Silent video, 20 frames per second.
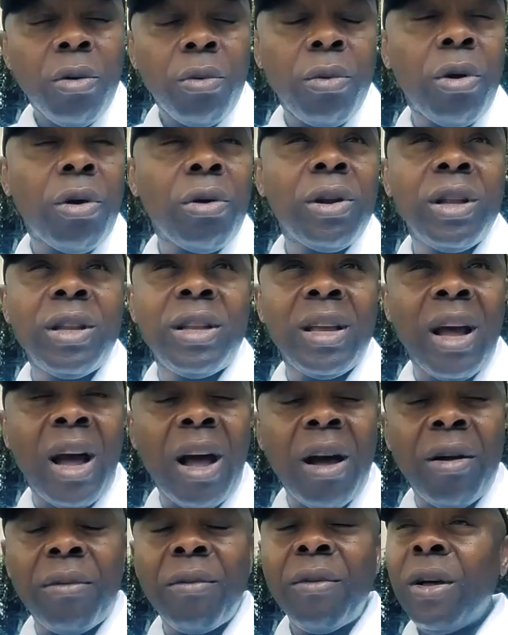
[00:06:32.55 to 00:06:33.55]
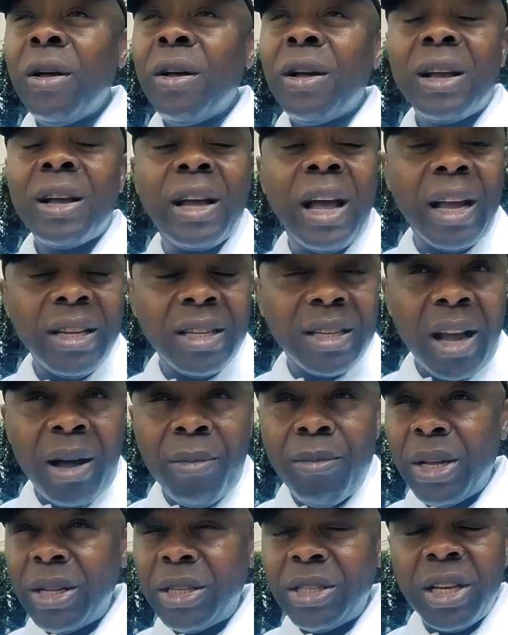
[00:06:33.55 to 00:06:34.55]
We already have Gaiska
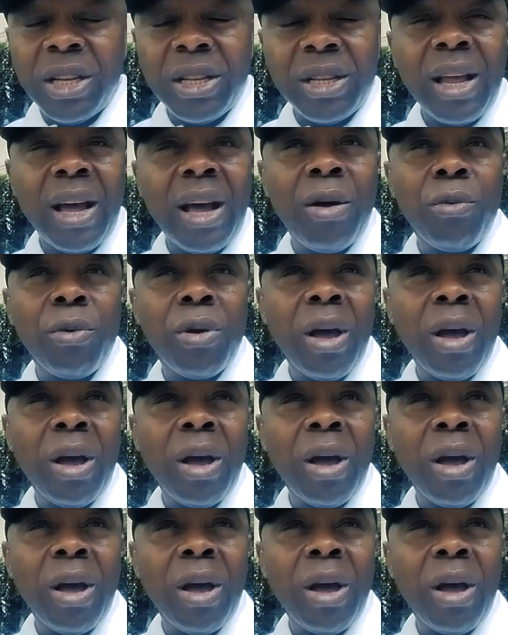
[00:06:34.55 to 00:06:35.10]
Mengeta.